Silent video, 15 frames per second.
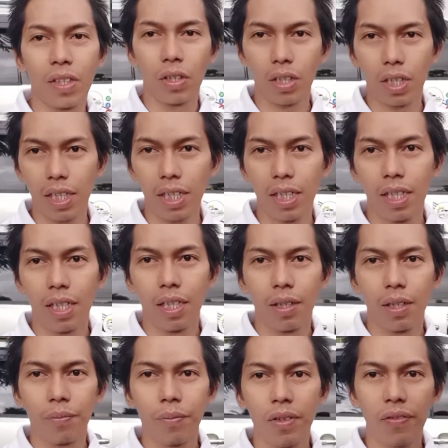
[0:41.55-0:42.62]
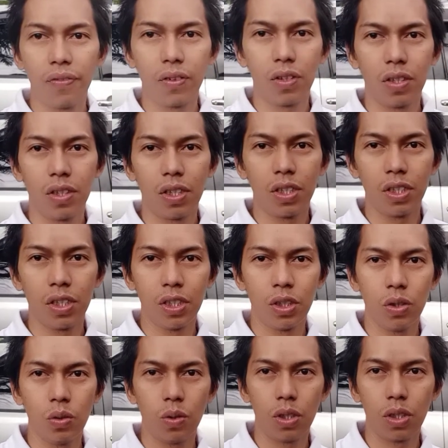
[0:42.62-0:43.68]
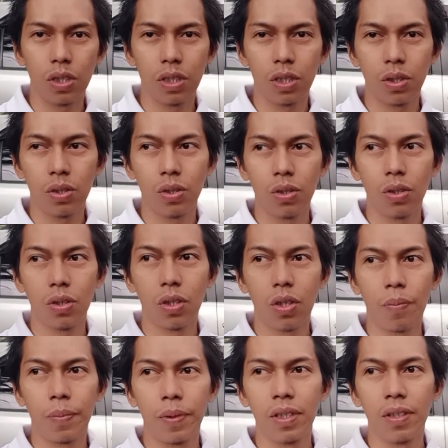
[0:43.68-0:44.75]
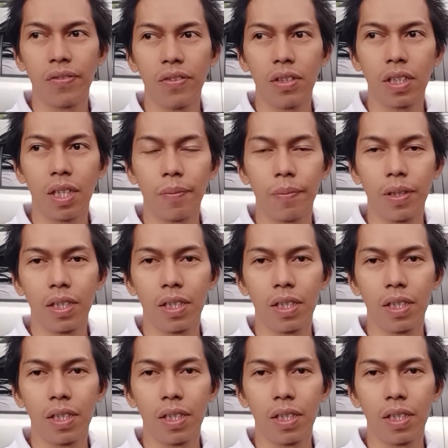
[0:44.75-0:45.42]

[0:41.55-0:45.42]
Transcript: Okay, before you want to open the fuel cap,